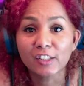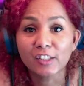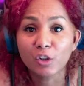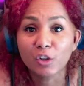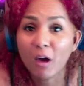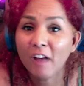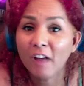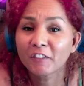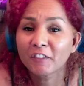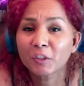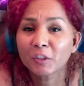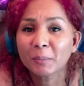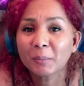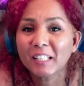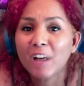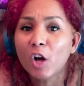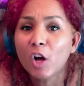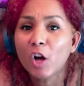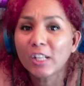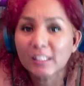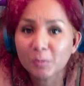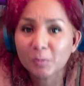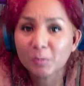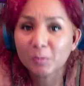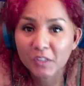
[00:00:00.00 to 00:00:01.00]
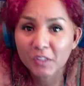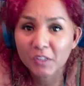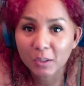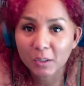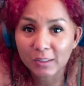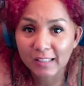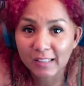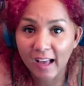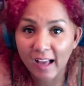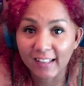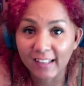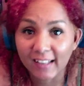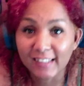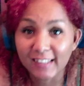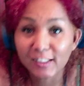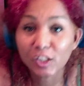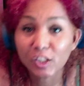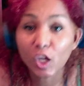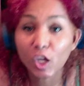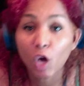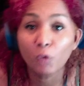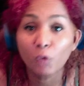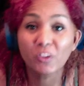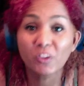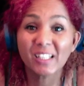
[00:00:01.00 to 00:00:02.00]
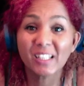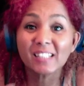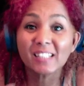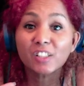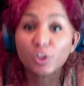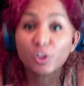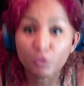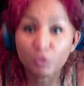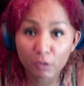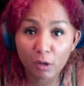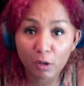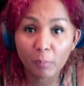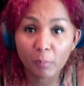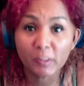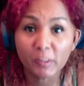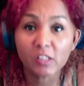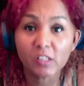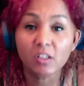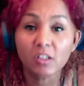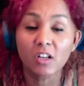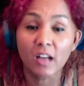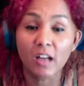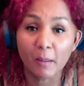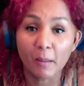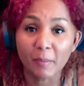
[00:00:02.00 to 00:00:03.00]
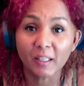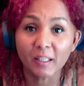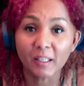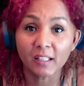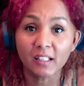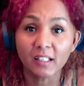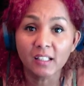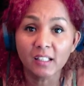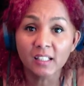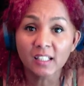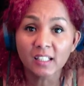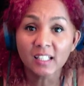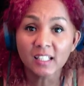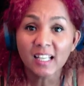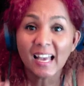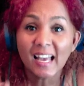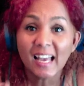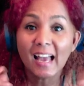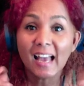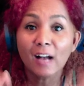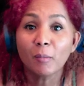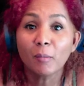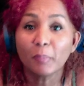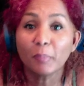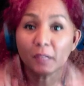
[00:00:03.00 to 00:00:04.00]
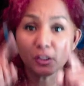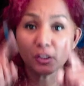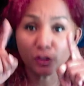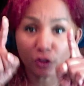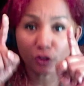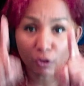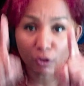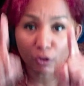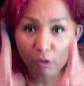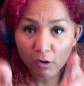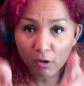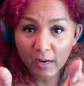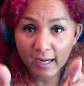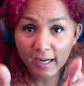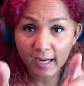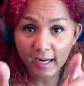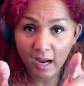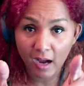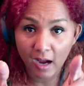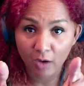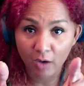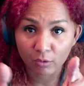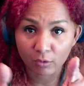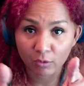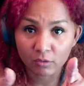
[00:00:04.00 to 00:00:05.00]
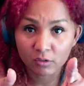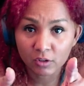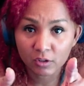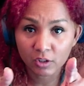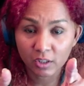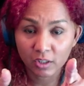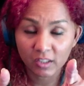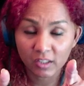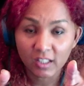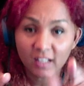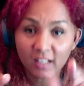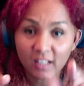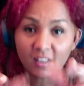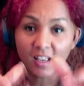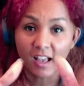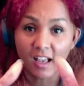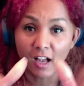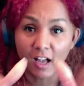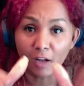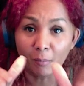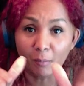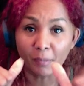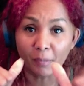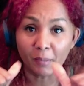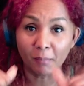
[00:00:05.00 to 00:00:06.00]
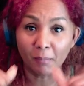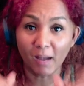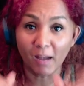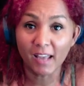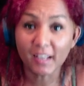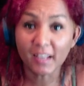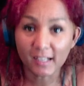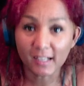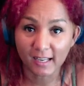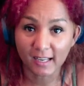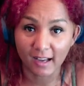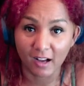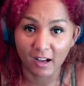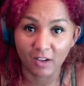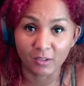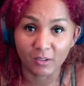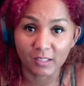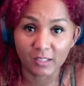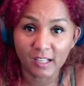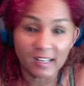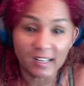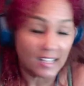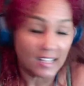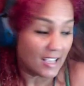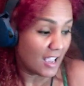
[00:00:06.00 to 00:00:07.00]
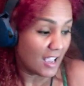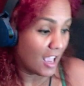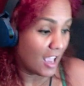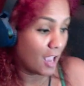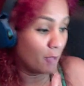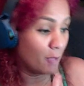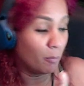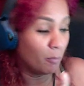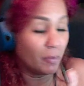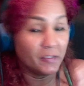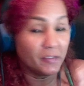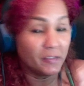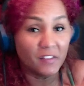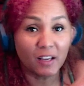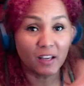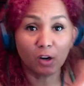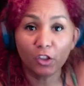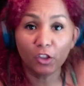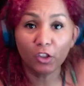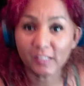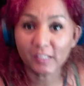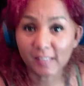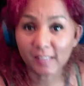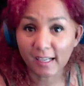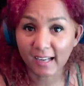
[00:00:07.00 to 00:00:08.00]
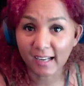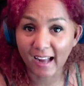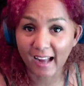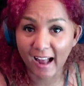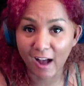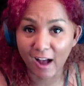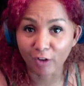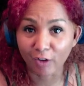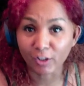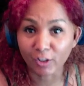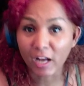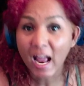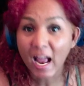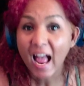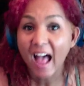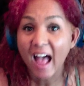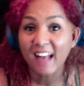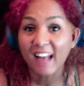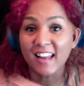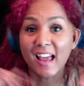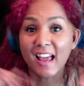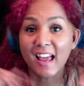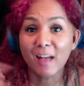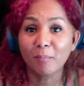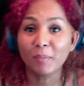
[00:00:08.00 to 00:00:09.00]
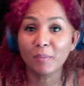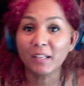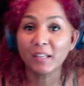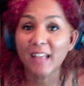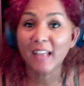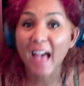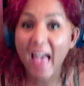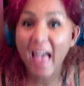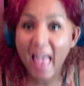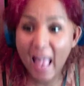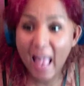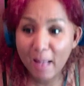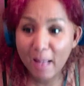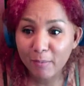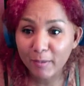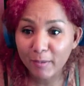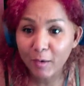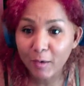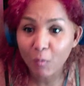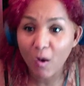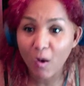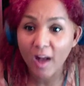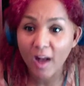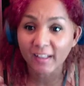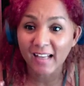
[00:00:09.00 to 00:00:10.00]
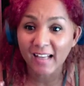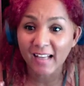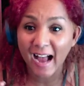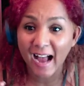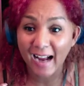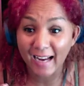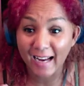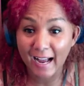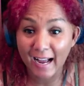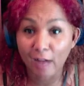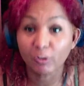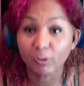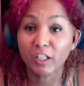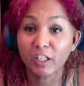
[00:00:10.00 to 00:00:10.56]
You have to be honest with your talent. So this group is gonna be helping your account, helping my account, helping the other's account, and helping everyone's account.